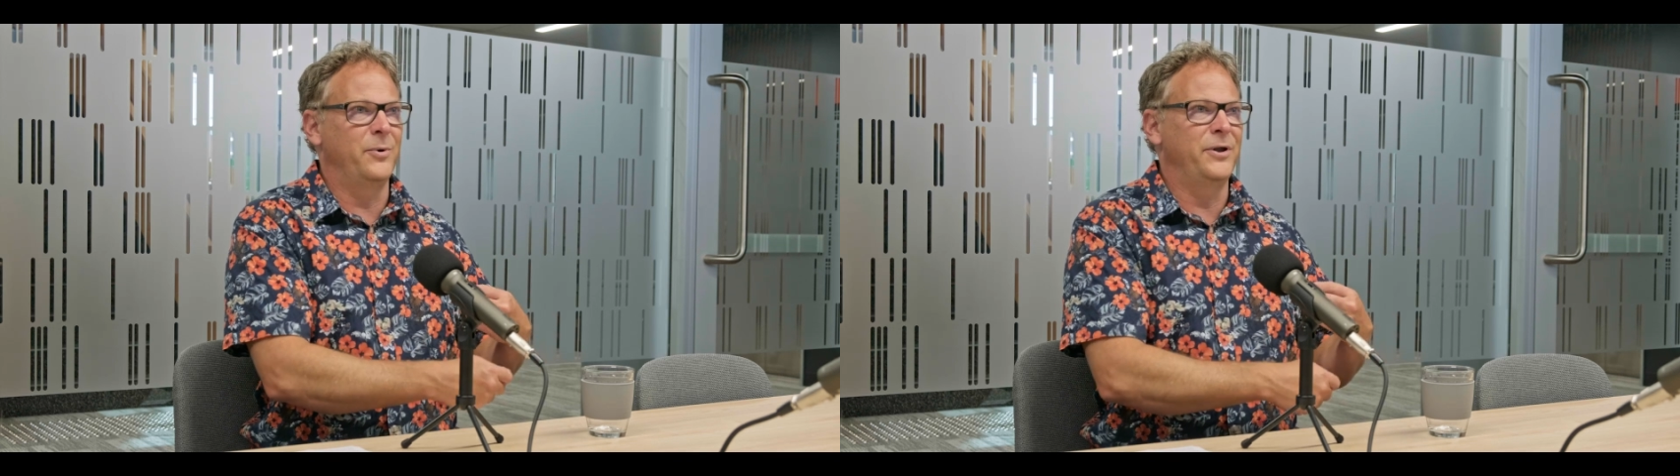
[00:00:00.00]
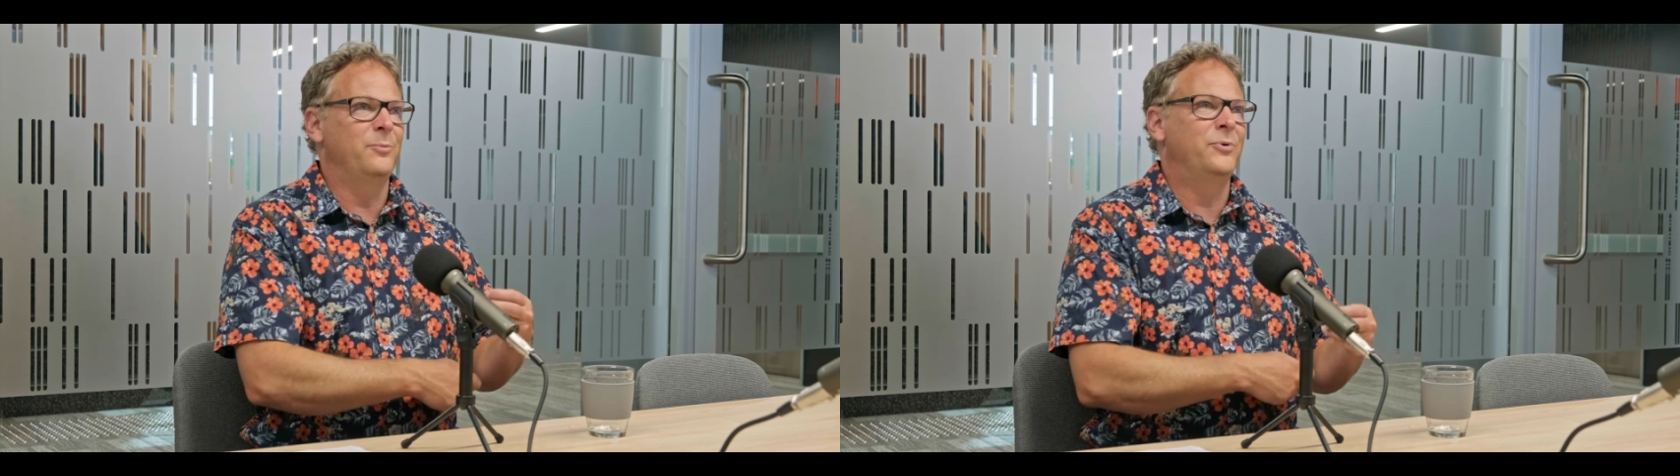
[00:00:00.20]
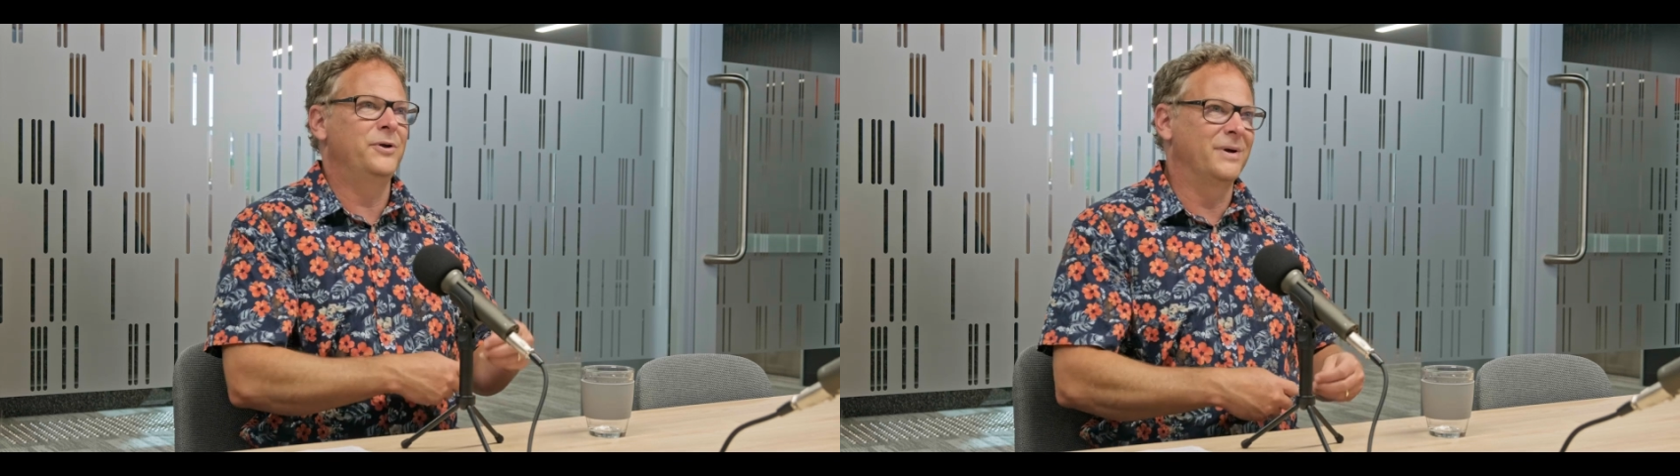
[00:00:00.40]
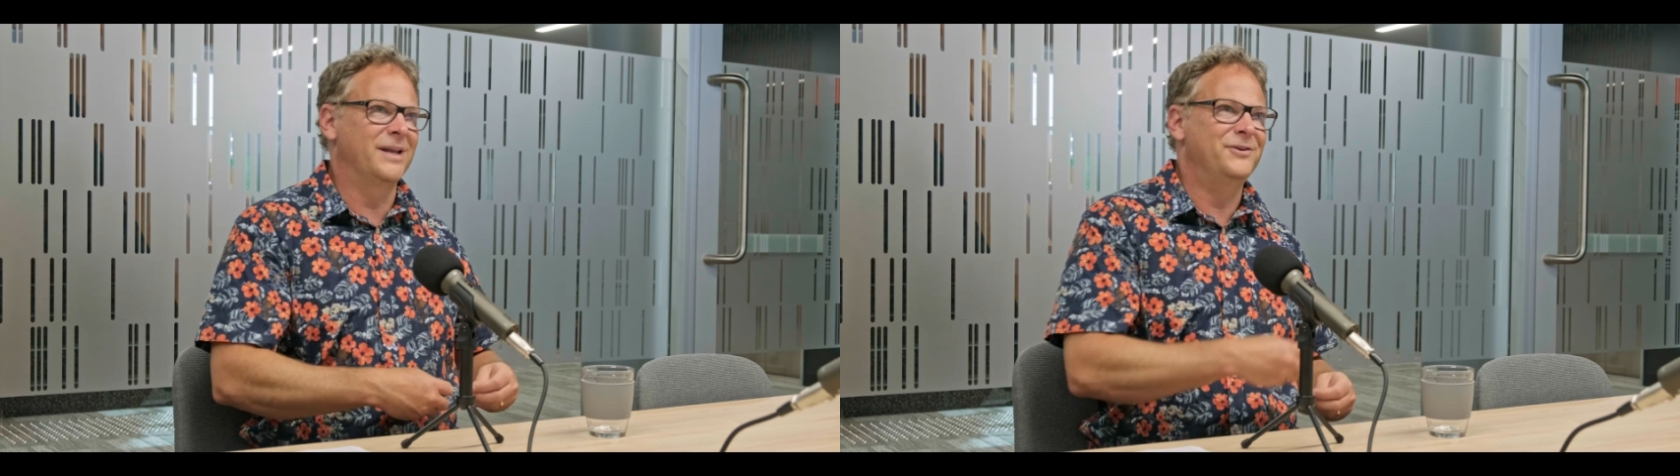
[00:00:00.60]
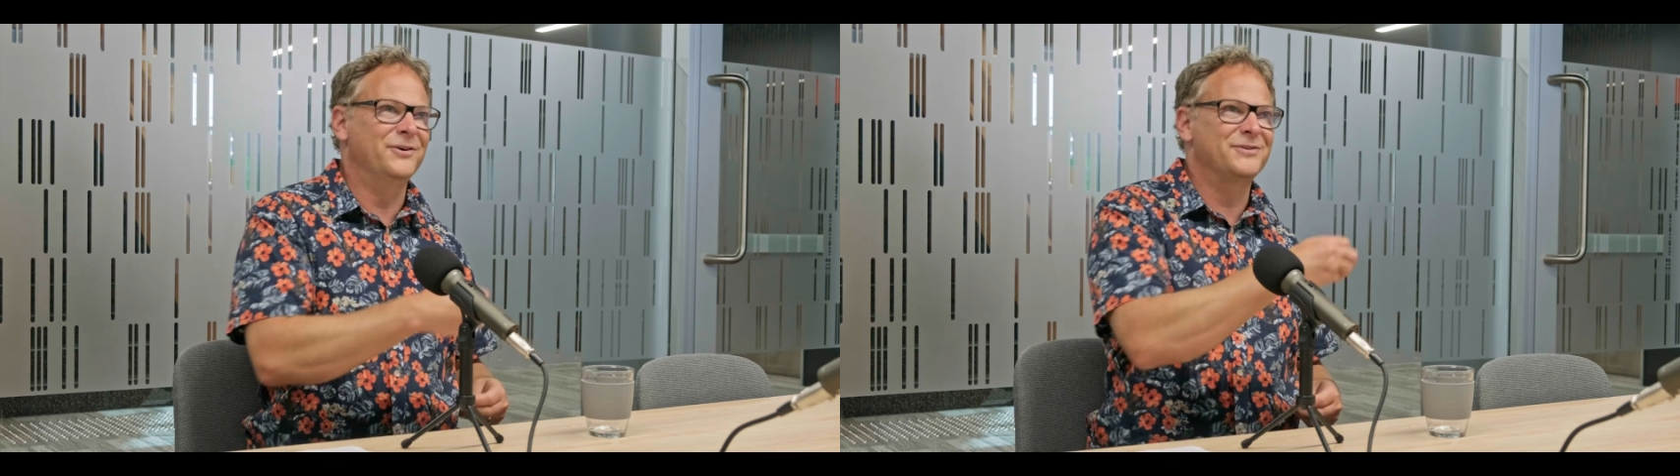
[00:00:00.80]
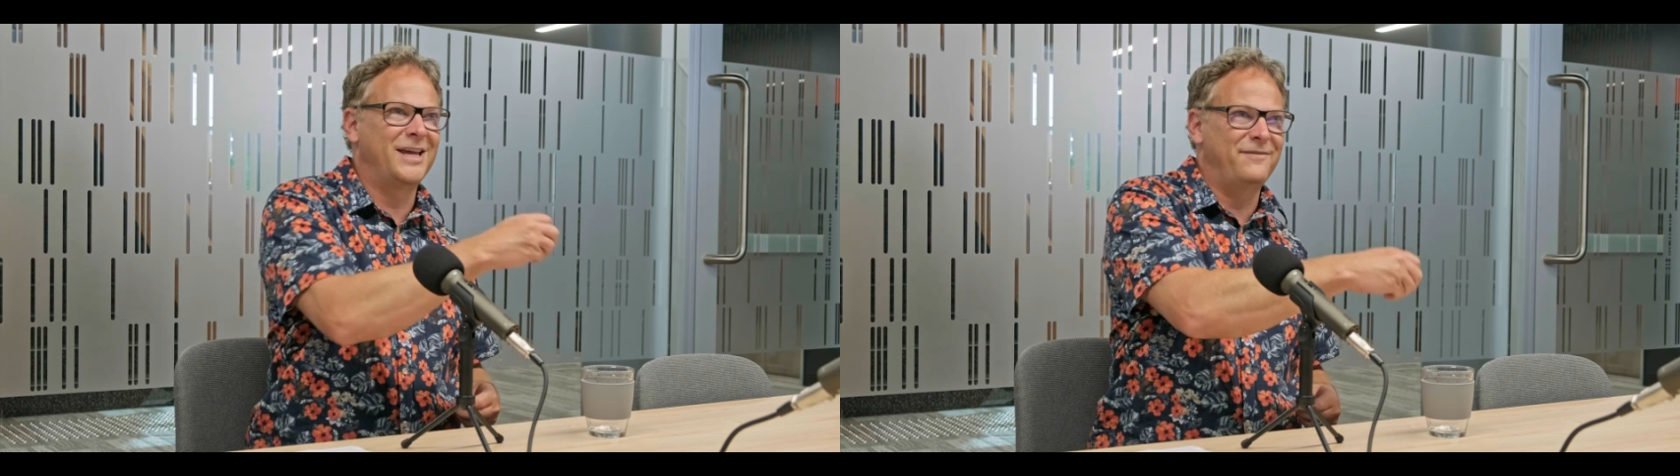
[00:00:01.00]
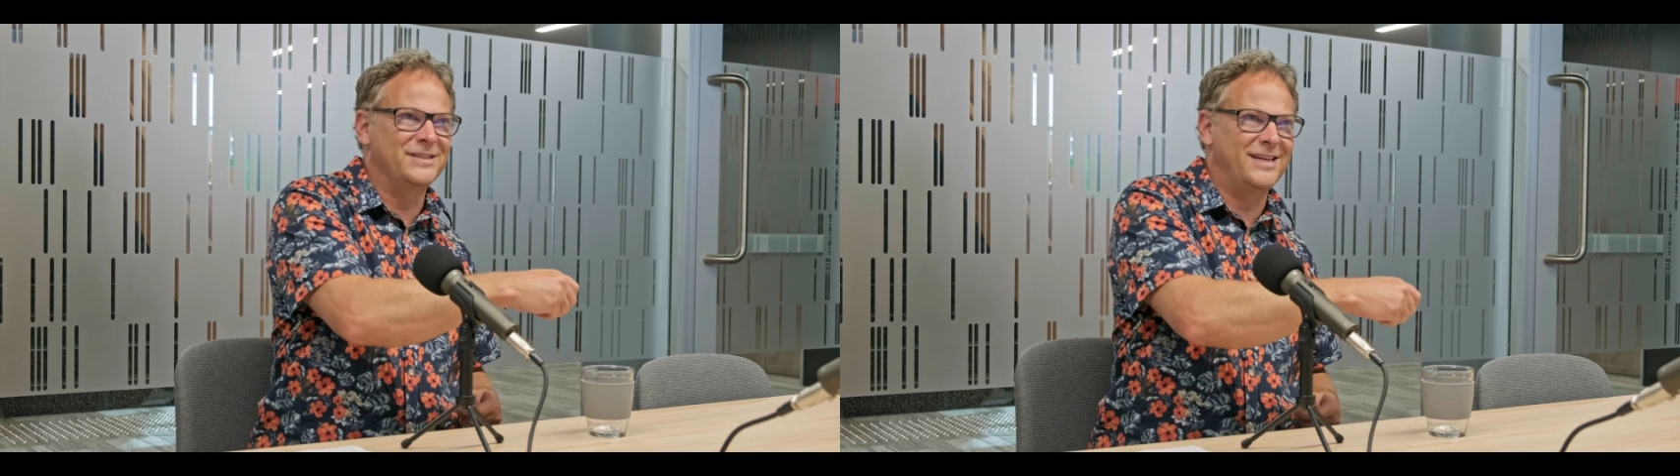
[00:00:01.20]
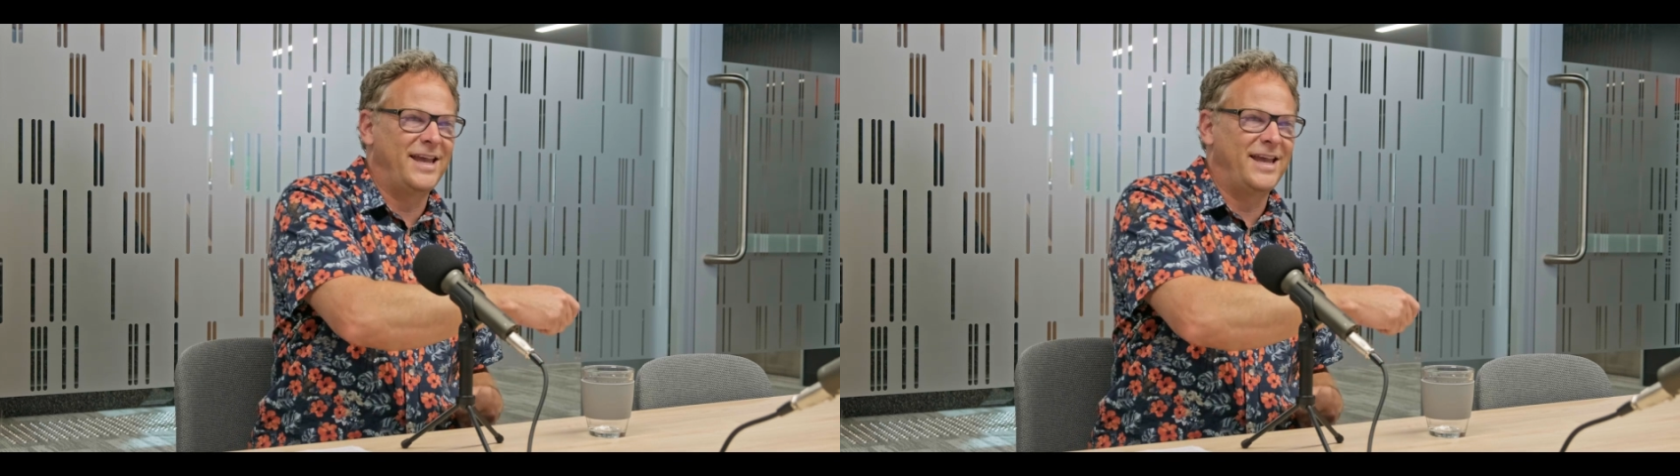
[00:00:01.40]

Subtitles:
where you put money into your savings